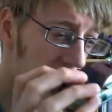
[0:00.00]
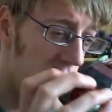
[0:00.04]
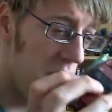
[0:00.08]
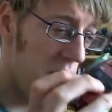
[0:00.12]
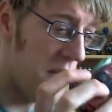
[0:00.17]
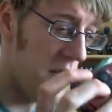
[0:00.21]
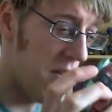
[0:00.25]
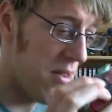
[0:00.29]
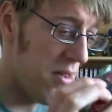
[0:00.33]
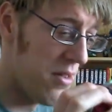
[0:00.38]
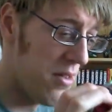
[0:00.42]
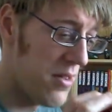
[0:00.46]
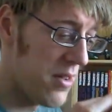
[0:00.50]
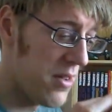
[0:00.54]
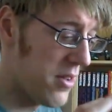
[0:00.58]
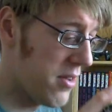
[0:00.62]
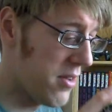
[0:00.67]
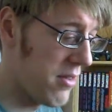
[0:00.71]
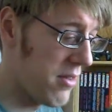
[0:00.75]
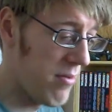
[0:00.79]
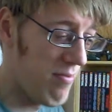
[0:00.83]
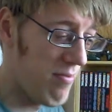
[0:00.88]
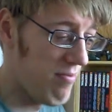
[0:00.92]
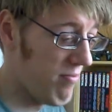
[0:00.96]
and
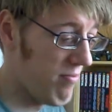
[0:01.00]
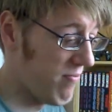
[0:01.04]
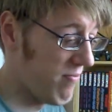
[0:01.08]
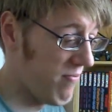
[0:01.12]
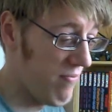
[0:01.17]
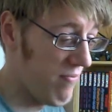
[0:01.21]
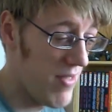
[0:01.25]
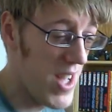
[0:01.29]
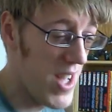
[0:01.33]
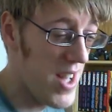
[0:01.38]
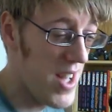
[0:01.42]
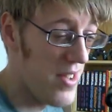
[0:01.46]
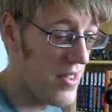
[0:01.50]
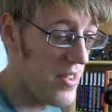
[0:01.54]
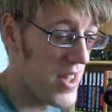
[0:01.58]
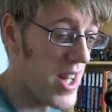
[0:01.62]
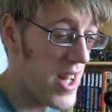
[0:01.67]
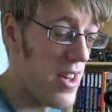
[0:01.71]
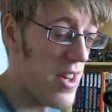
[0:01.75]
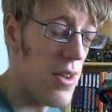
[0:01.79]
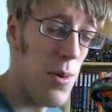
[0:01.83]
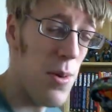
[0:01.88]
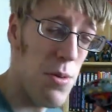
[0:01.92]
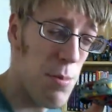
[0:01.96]
it's
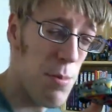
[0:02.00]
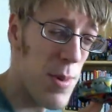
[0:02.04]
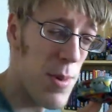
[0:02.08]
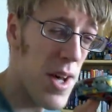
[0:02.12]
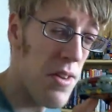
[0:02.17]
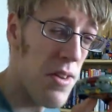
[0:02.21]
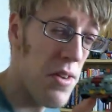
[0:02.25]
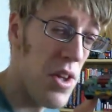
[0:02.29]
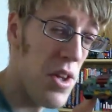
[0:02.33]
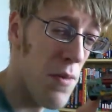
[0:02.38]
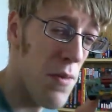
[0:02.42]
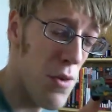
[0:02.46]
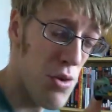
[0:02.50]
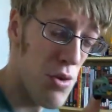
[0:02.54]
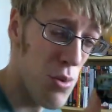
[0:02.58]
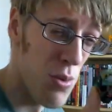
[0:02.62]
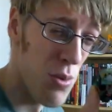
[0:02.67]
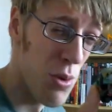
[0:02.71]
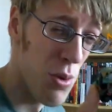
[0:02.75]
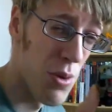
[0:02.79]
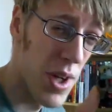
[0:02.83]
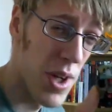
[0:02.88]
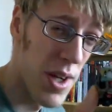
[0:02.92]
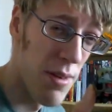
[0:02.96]
10 times better than the original
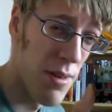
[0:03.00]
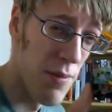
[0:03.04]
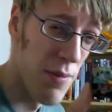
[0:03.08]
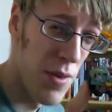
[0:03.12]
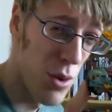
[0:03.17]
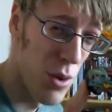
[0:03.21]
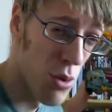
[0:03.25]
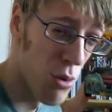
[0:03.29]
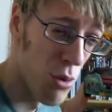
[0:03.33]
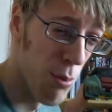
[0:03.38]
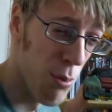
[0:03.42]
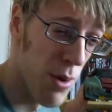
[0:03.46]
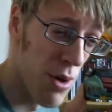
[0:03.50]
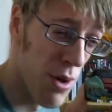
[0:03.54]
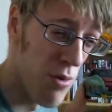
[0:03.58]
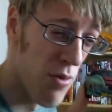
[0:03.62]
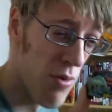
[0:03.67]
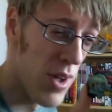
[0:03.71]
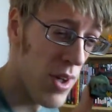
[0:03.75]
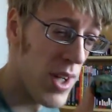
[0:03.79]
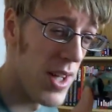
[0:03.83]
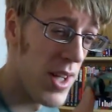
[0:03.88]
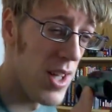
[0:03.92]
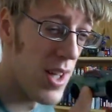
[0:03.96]
Knockout vehicle mode,
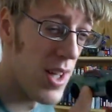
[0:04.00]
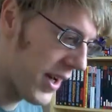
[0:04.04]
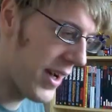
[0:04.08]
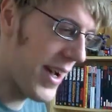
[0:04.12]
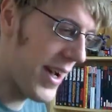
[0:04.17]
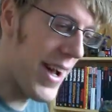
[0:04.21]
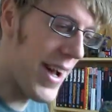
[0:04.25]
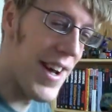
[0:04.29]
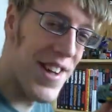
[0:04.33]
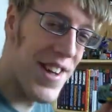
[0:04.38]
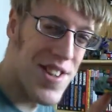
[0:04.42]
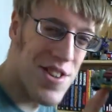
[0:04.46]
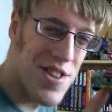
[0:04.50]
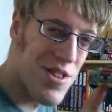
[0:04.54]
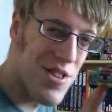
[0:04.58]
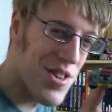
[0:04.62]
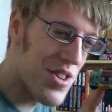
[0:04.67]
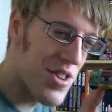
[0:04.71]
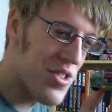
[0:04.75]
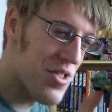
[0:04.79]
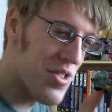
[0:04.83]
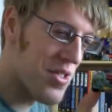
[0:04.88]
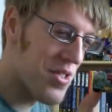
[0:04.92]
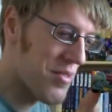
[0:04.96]
really. It's
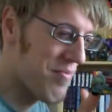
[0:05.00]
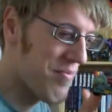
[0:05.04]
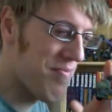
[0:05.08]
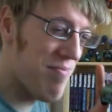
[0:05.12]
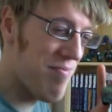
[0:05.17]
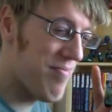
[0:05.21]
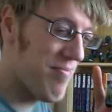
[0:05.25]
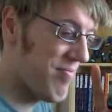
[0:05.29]
just